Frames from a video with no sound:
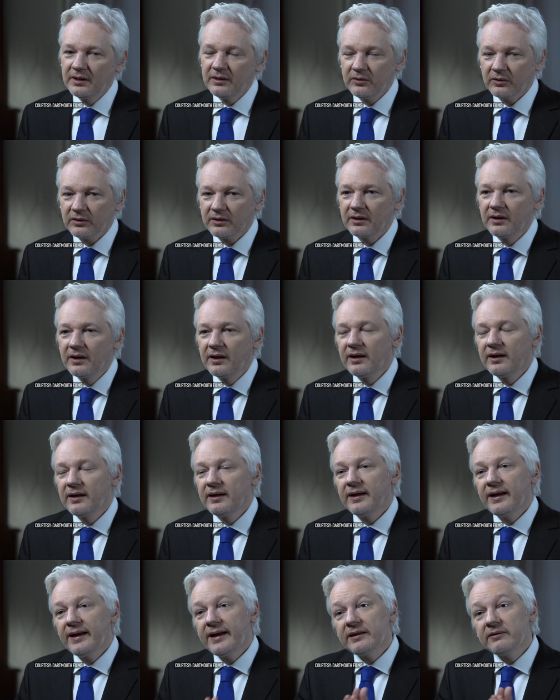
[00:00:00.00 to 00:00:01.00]
Look,
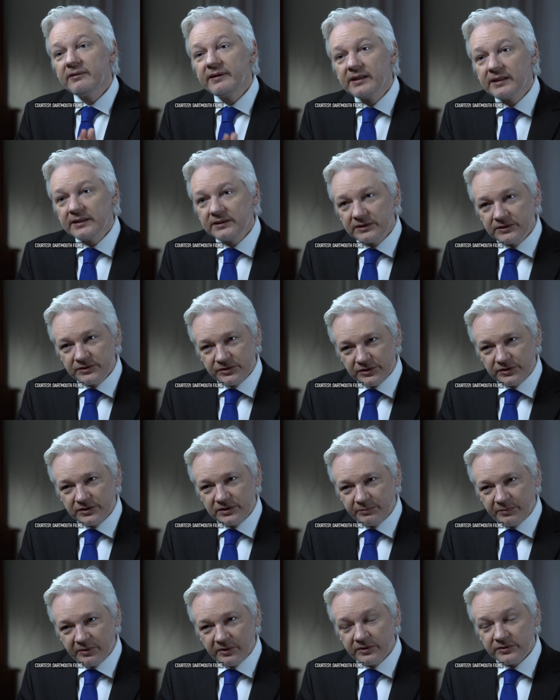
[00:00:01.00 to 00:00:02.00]
Hillary Clinton's just
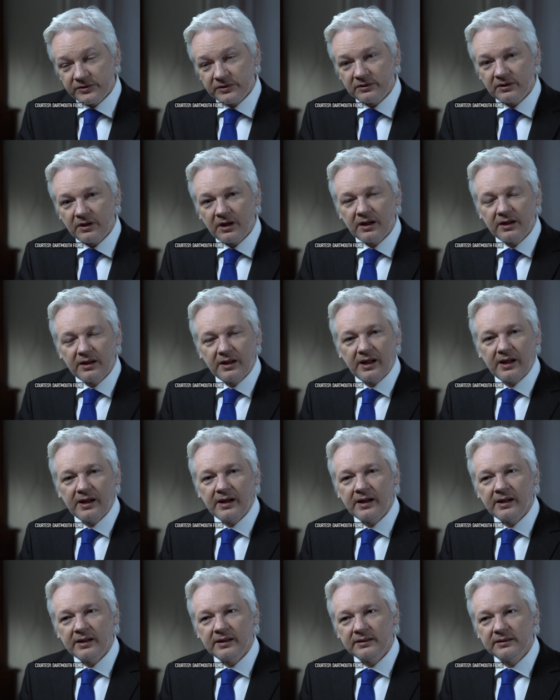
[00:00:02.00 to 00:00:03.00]
a person.
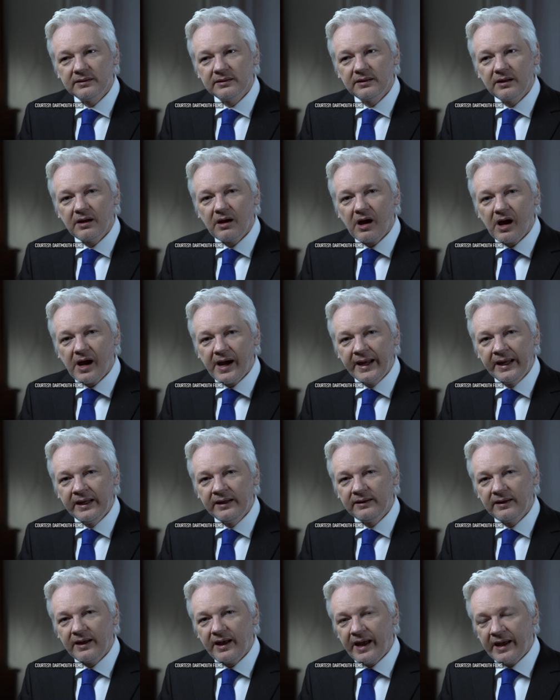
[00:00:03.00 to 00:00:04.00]

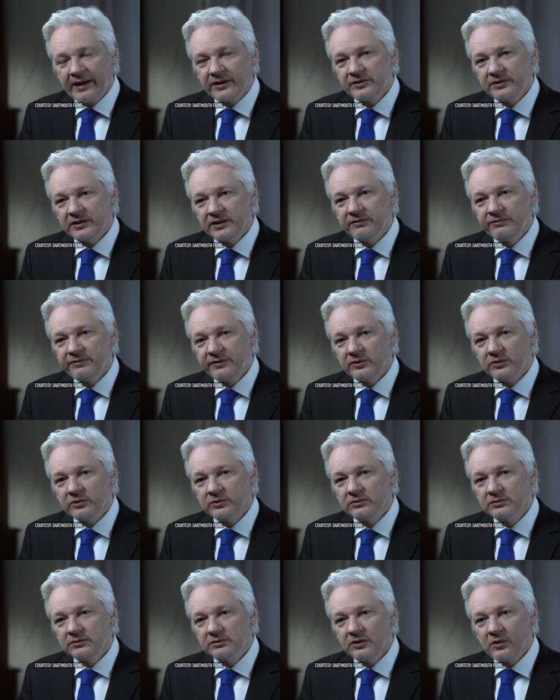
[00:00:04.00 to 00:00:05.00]
I actually
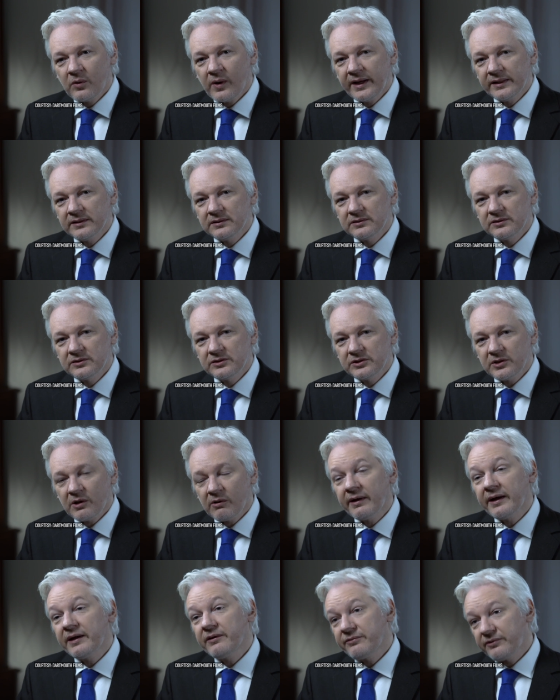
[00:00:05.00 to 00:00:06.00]
feel quite
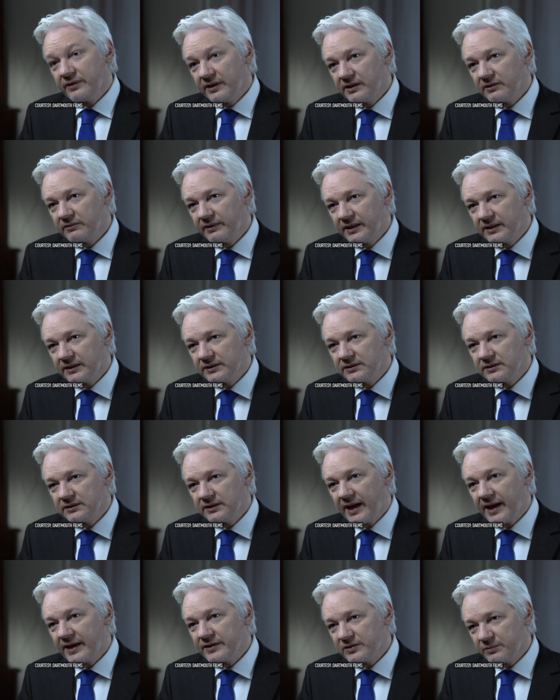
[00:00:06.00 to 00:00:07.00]
sorry for Hillary Clinton
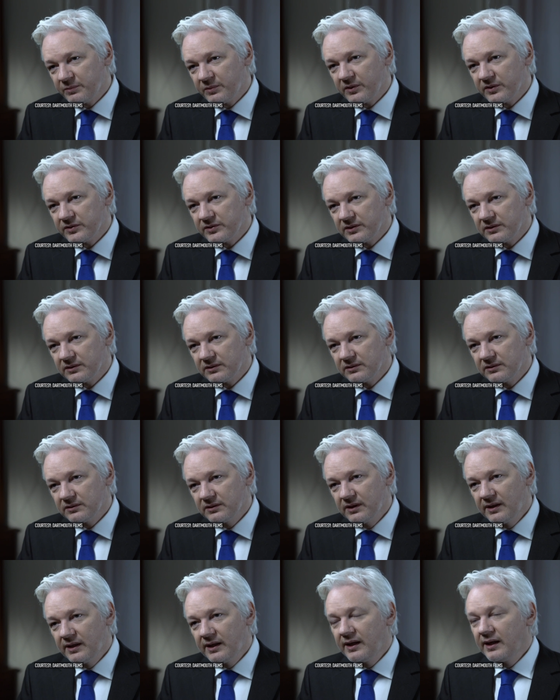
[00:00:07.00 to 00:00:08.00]
as a person,
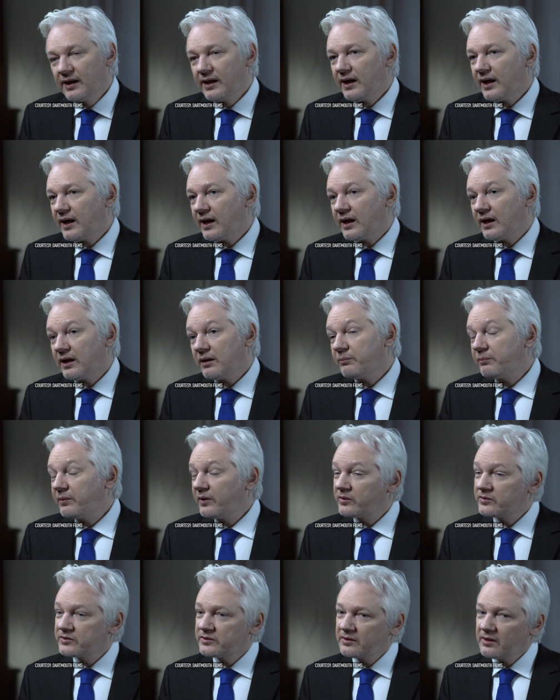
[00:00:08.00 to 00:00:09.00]

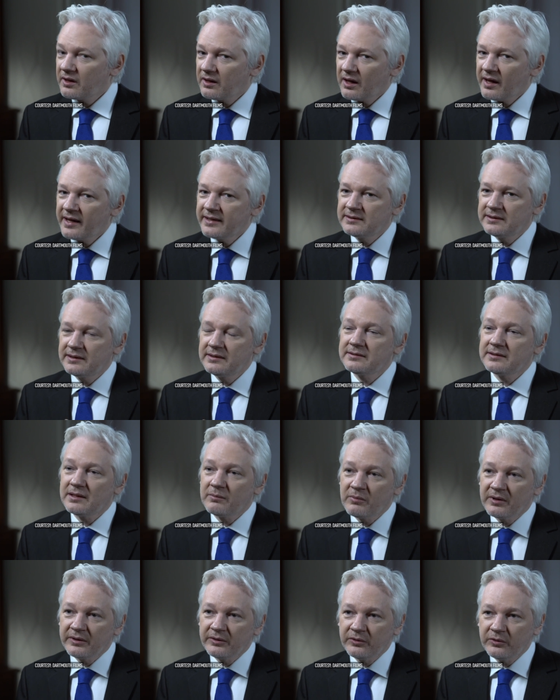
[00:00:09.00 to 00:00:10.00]
because I see
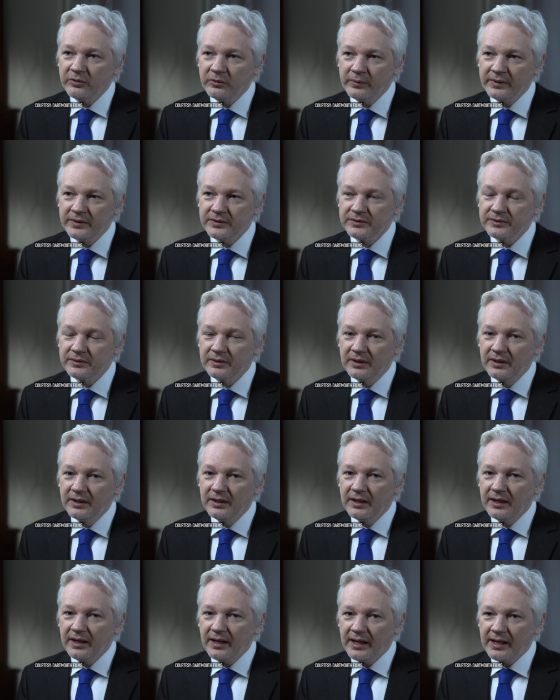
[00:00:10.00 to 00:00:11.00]
someone who is
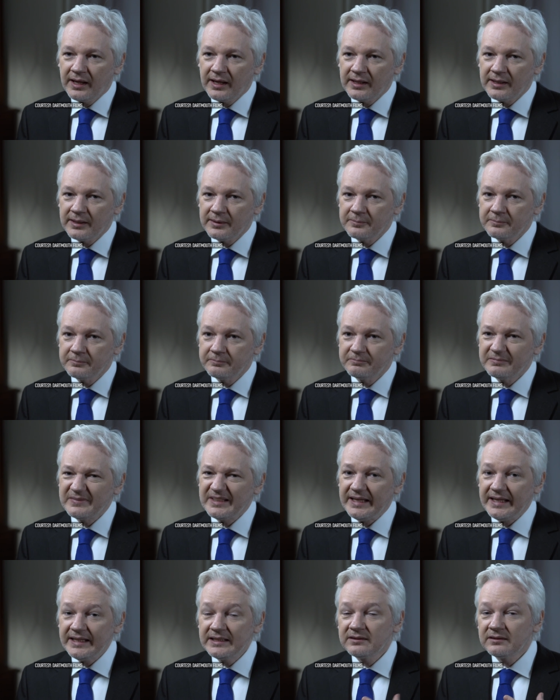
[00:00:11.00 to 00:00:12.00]

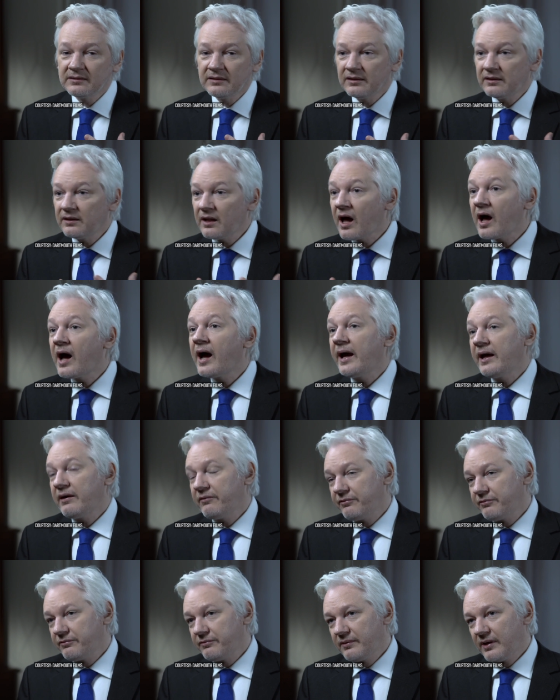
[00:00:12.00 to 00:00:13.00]
eaten
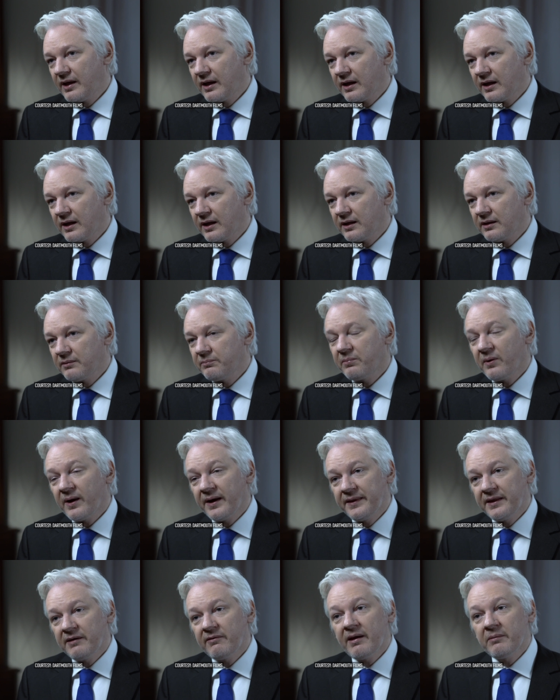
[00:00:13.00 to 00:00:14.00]
alive
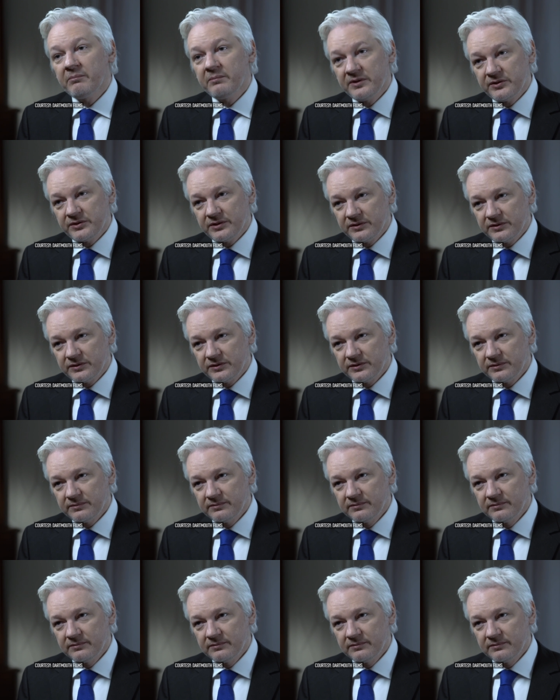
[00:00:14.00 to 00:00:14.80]
by their ambitions,